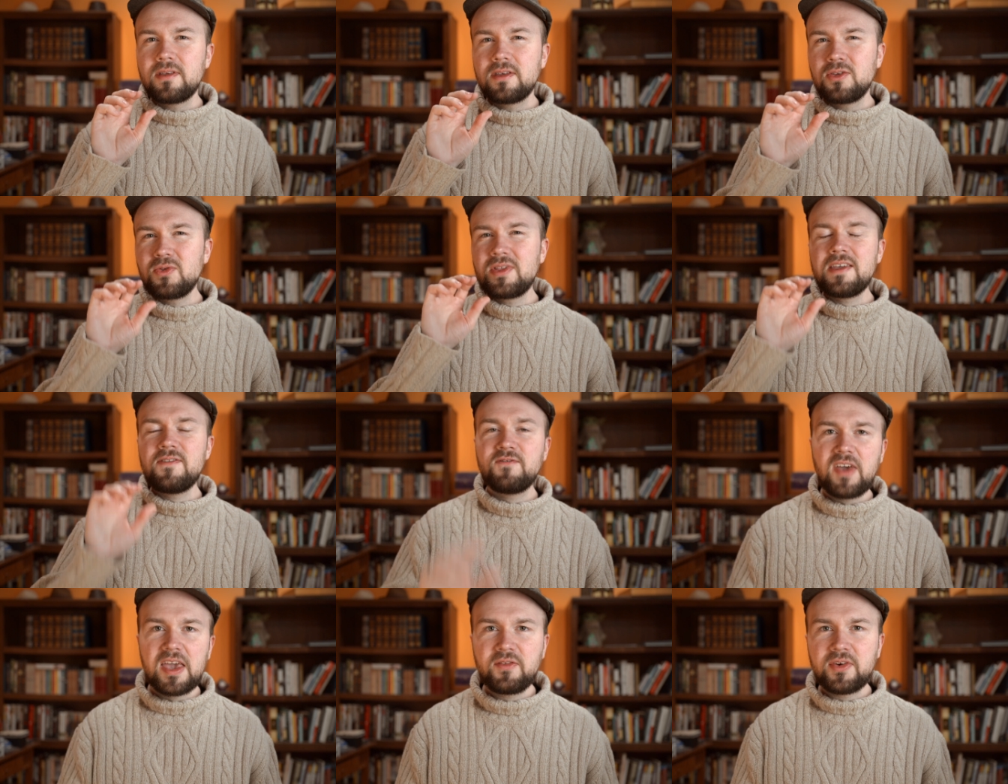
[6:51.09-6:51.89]
You see
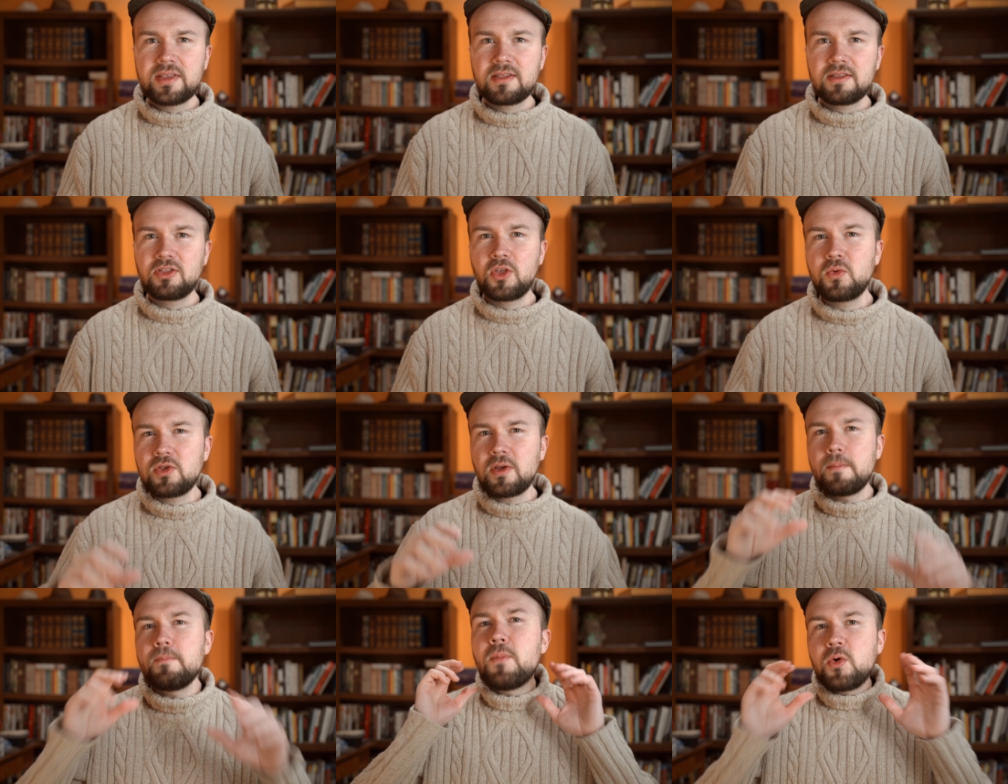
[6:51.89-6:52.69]
favorites,
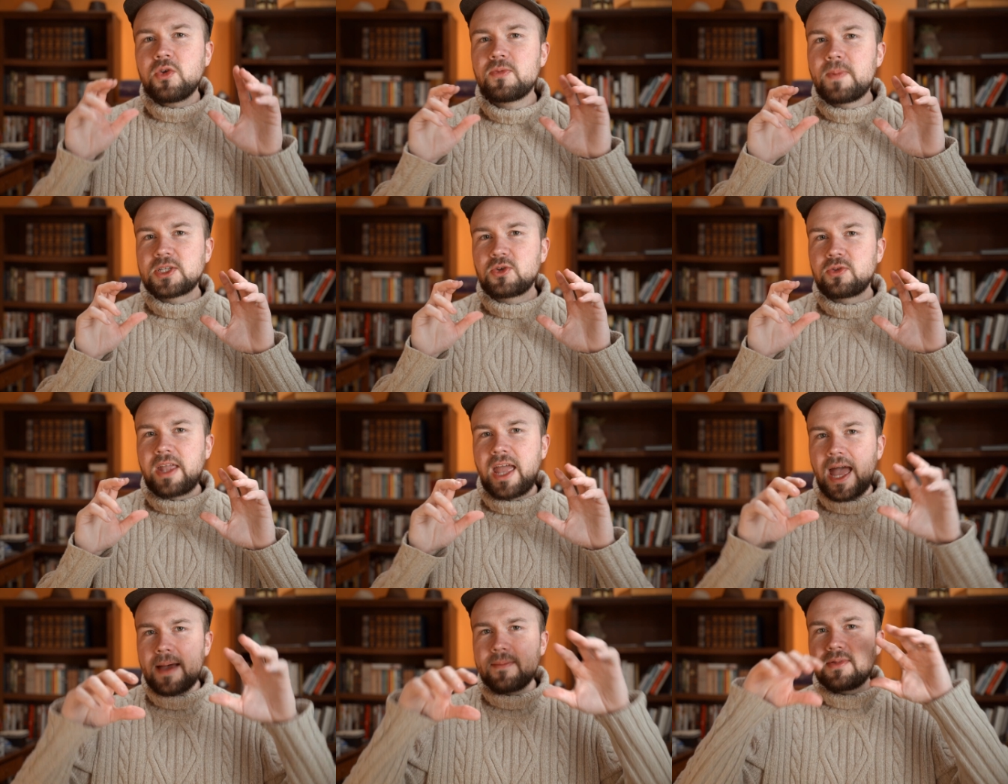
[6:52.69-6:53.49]
those most special
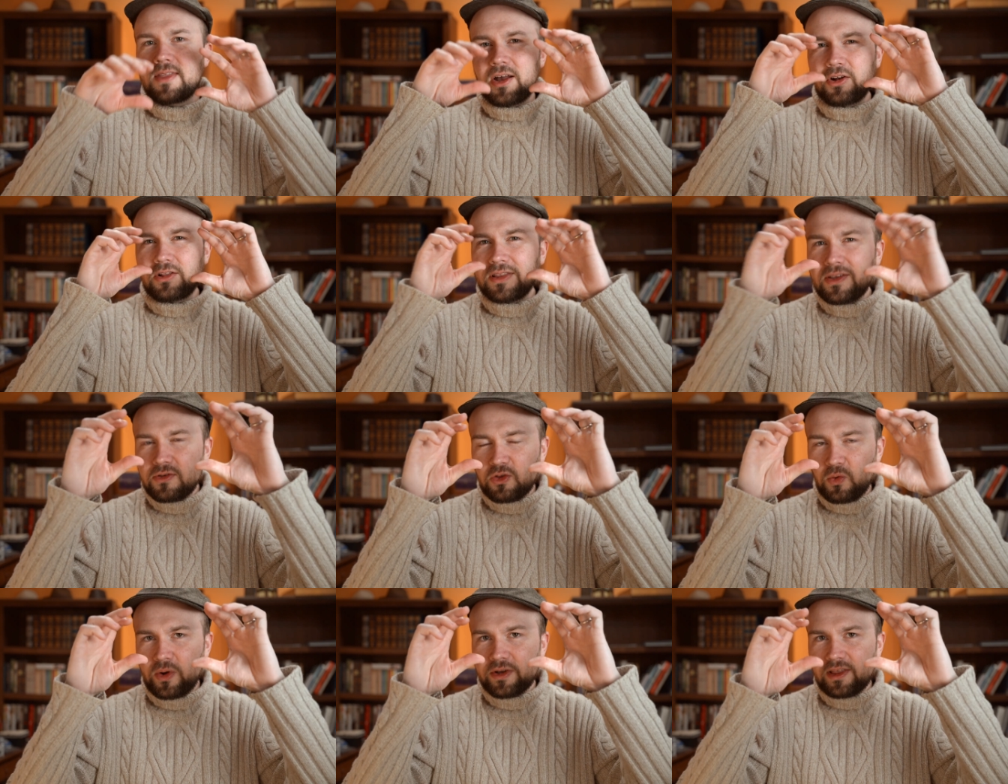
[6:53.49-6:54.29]
tabs that are little
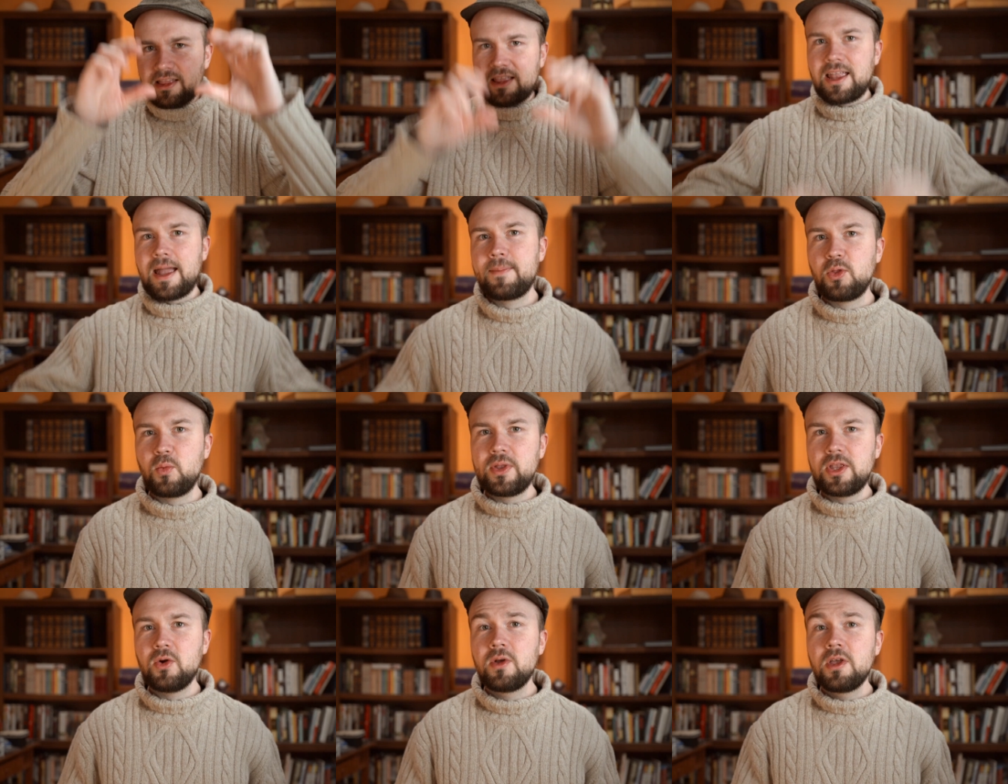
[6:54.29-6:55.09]
squares at the top of the
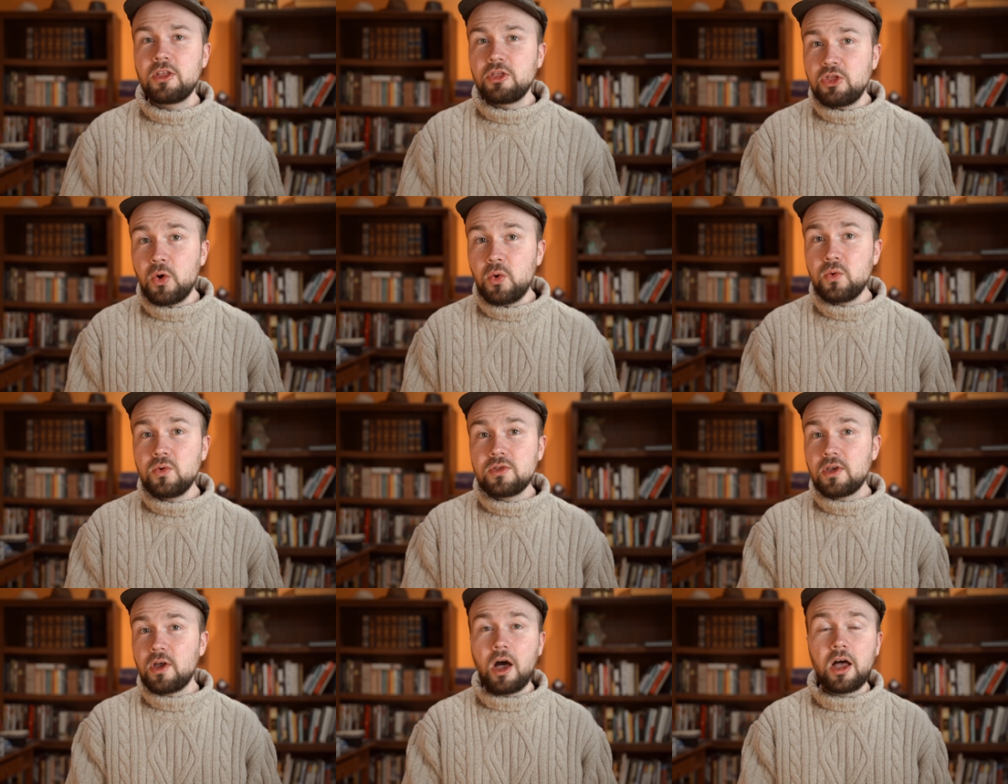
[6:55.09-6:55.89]
window,
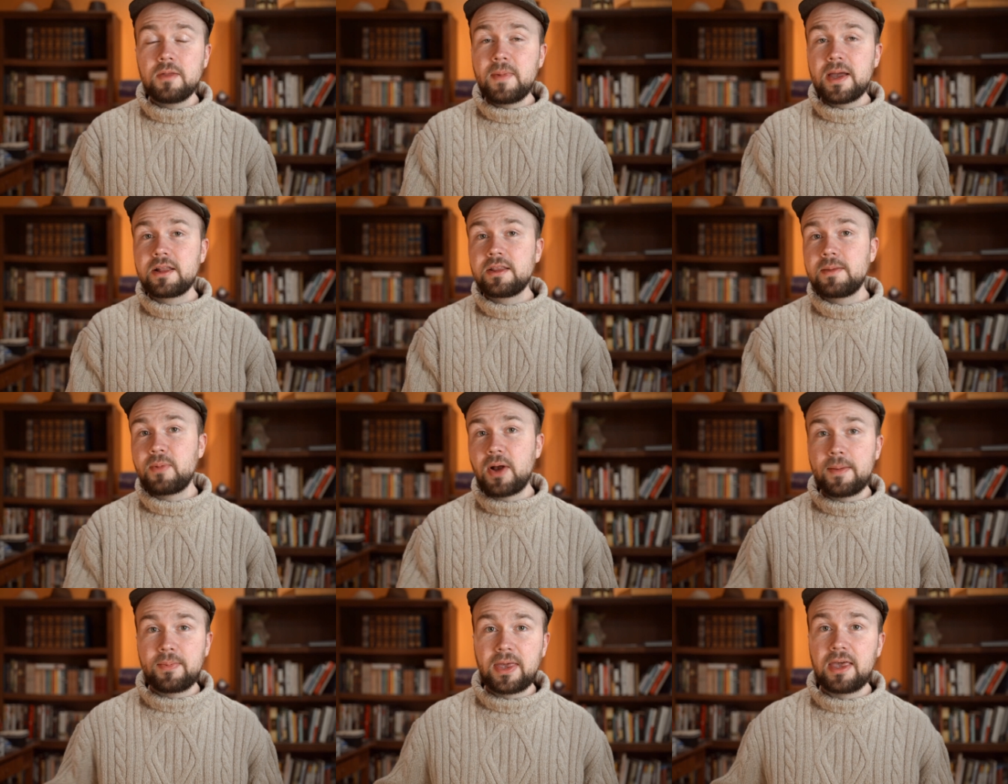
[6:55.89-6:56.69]
those automatically
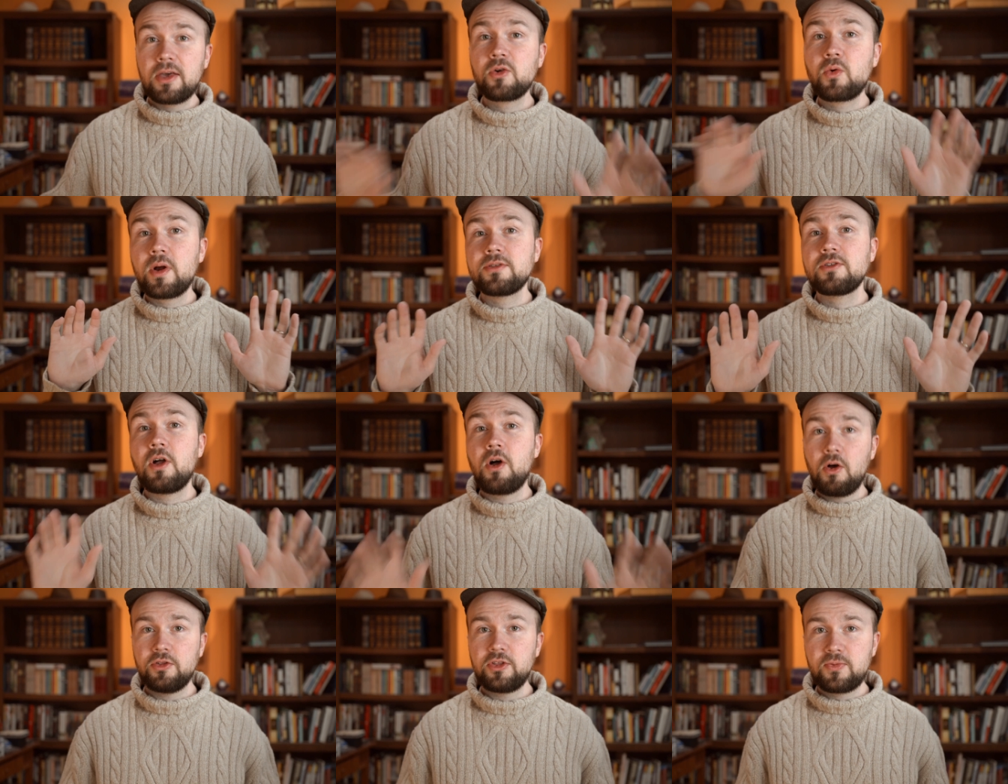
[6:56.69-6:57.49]
propagate across
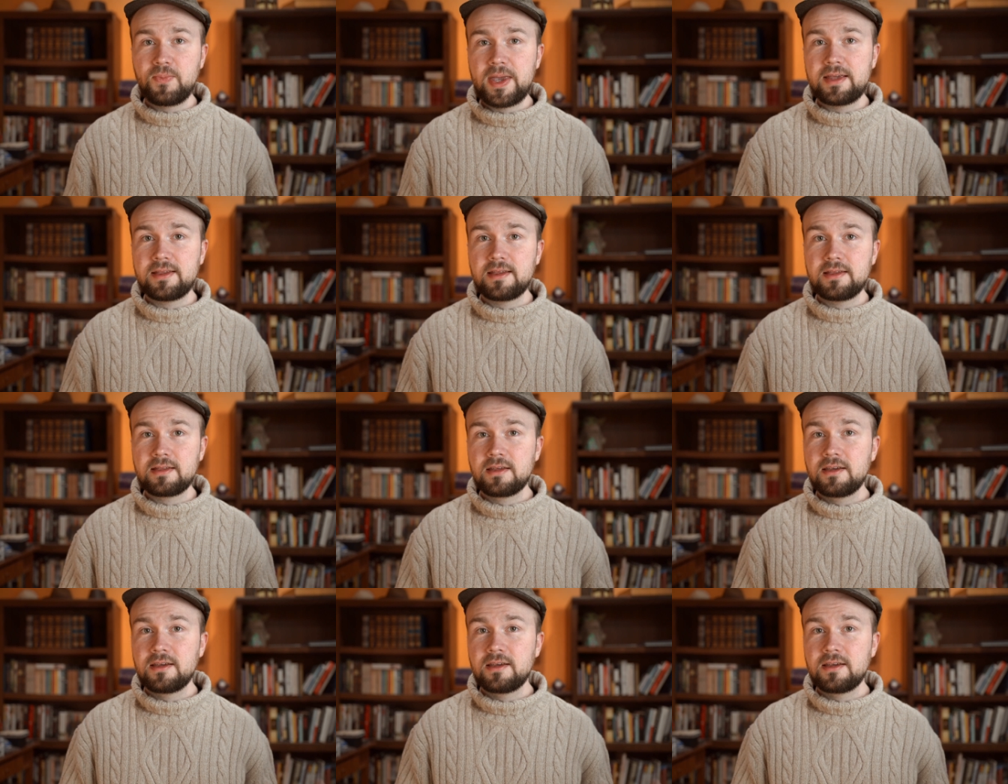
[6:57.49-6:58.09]
all the spaces.